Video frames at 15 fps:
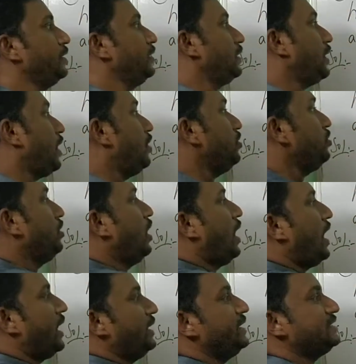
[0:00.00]
Now,
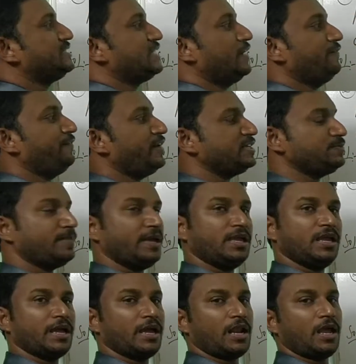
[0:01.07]
and its surface
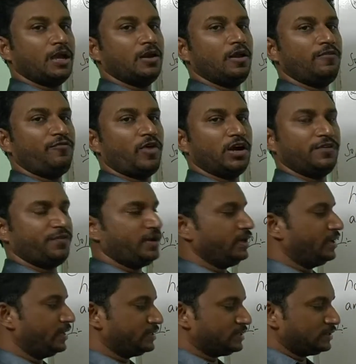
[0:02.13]
making an angle of 45
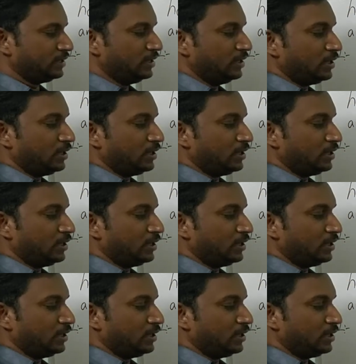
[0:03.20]
degrees.